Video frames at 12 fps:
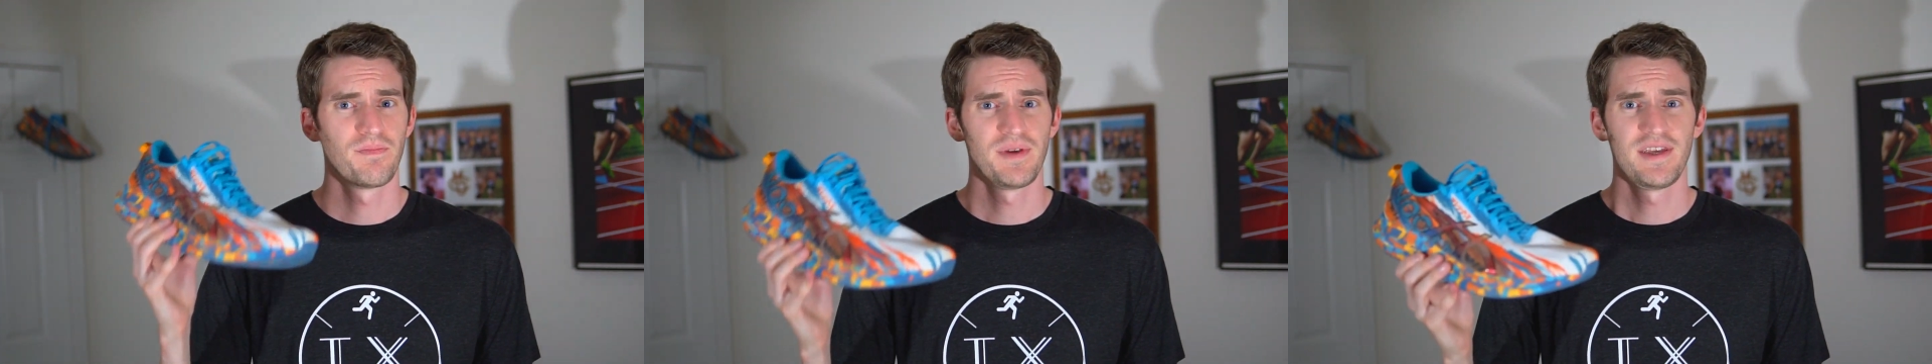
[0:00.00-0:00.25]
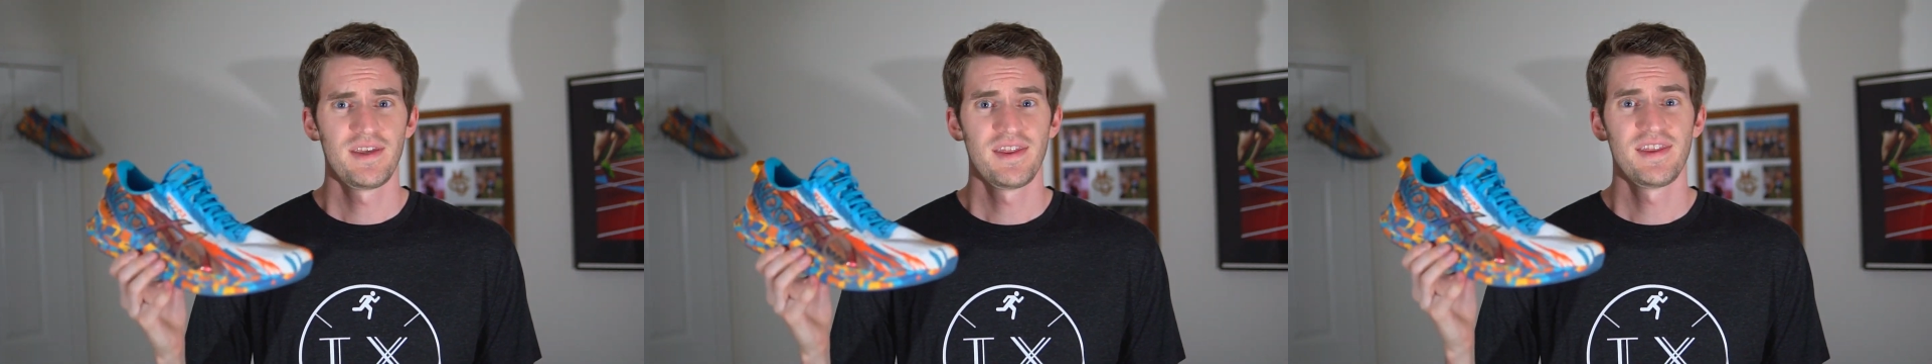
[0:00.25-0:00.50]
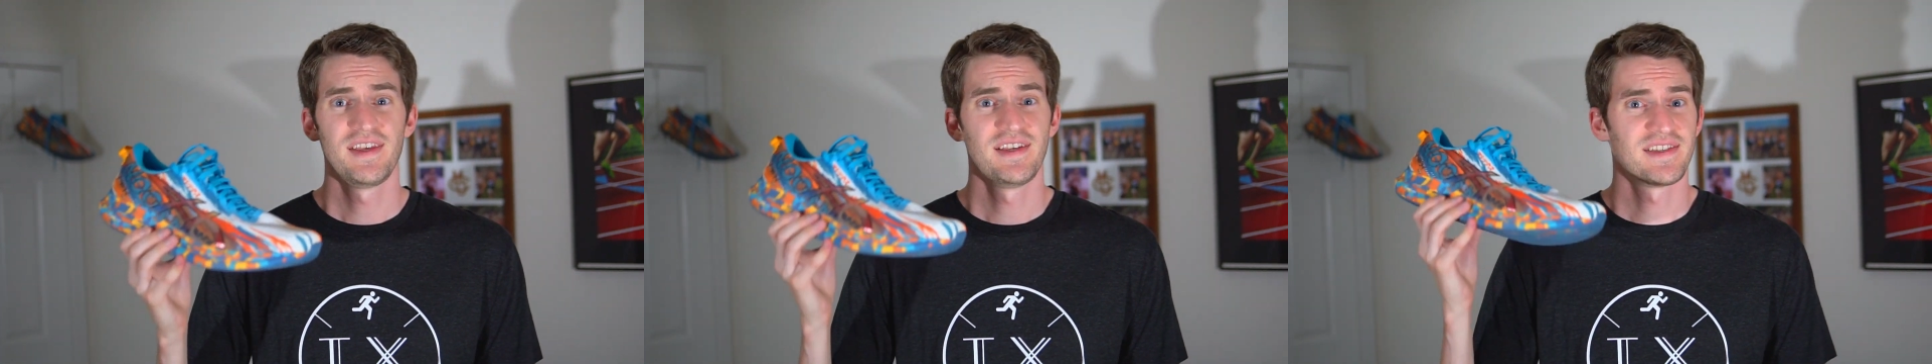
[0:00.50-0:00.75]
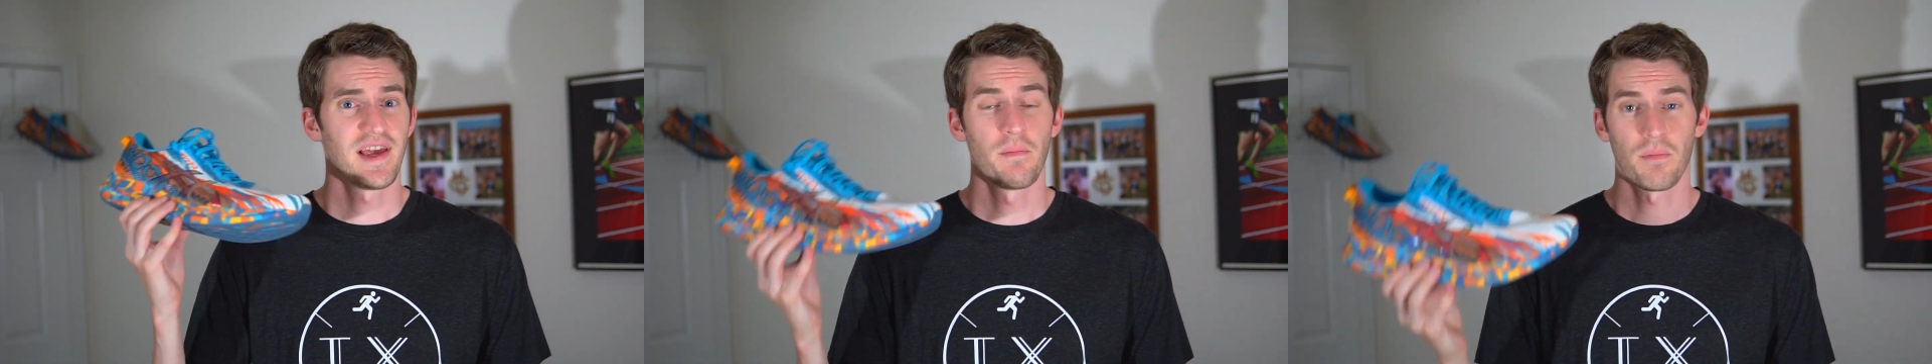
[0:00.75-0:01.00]
be the
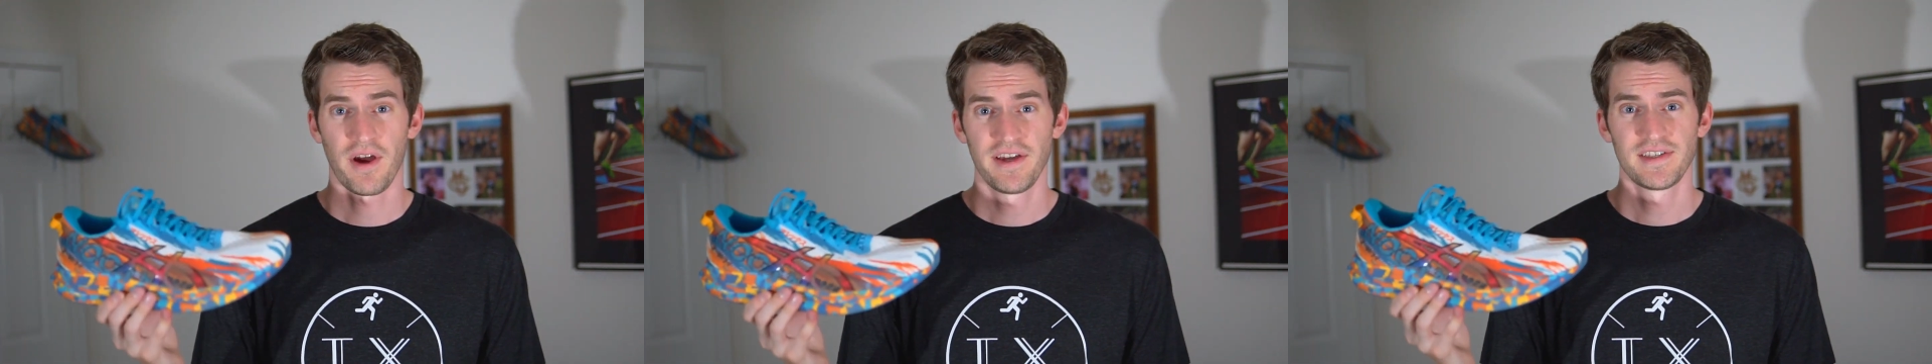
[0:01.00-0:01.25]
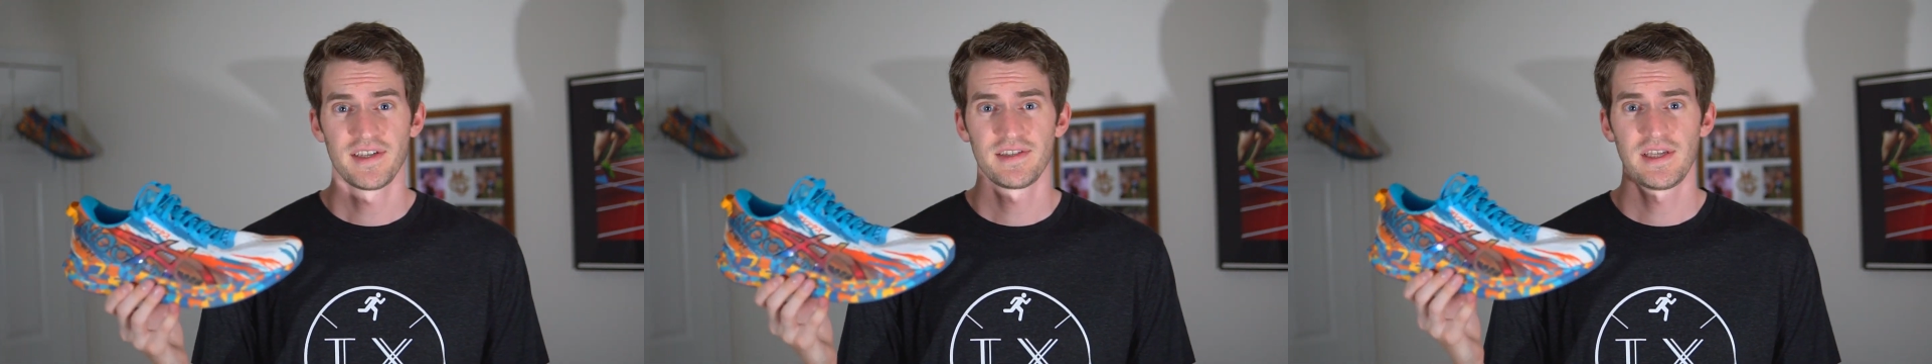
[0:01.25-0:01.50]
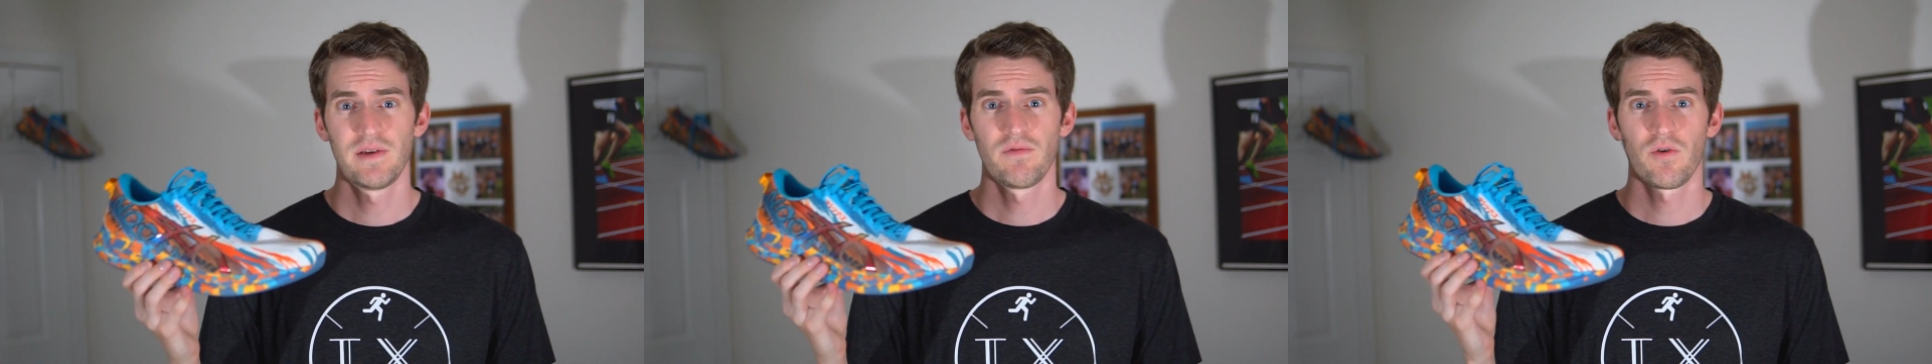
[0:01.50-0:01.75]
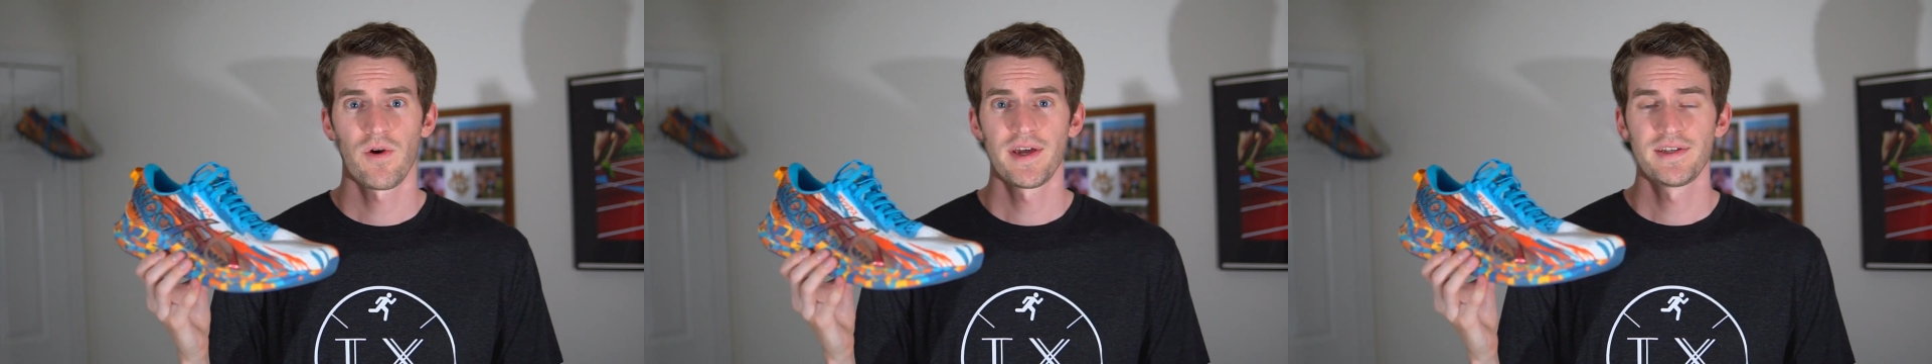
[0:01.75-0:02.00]
same price as the
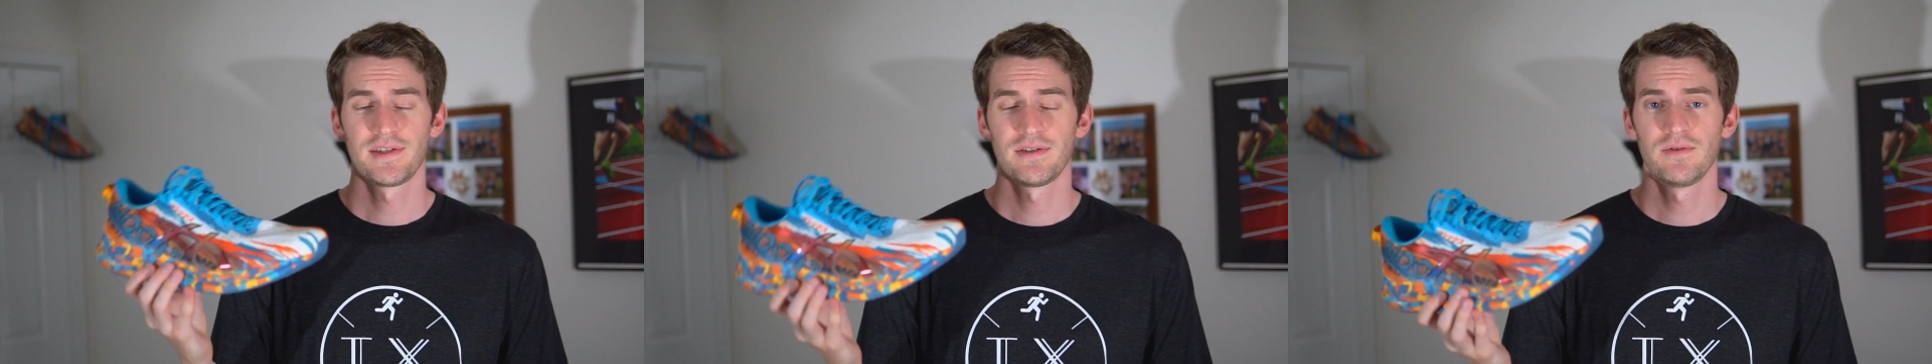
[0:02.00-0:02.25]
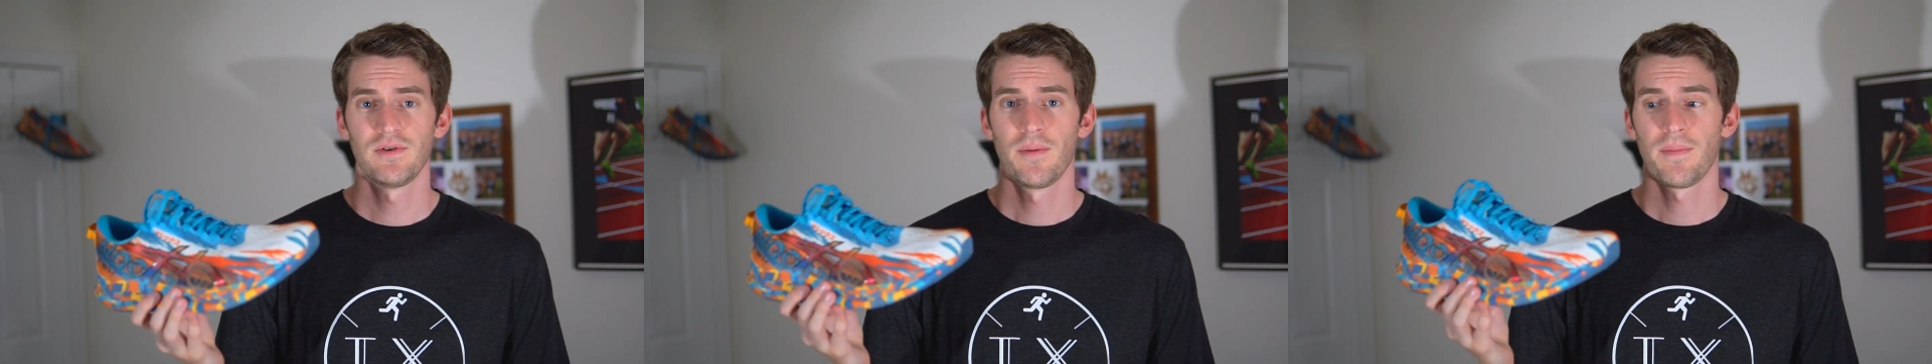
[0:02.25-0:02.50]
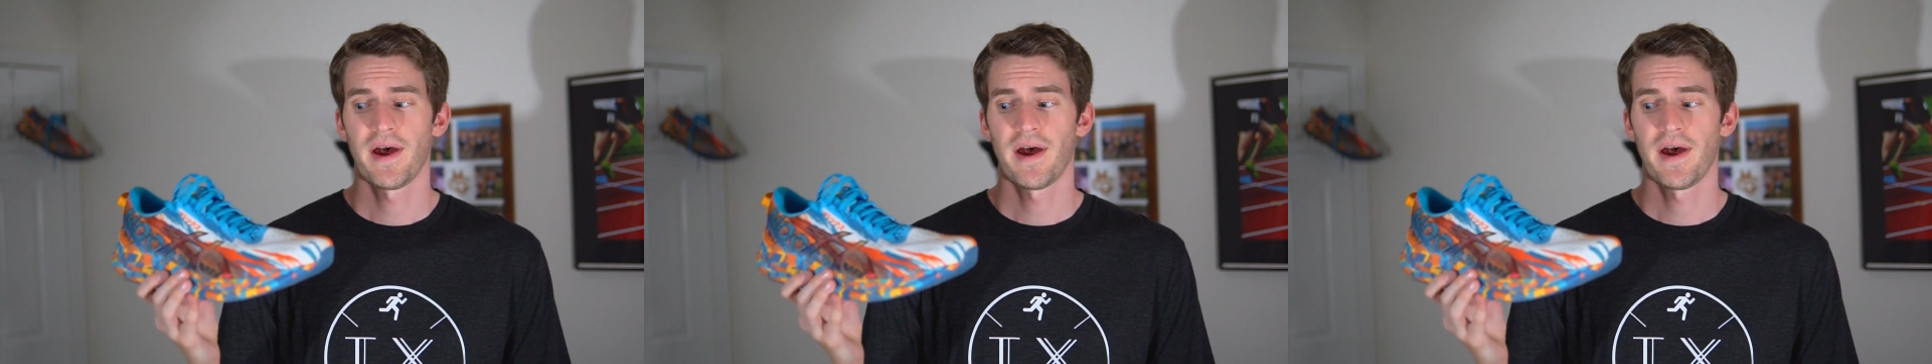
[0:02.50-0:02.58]
EvoRide 2.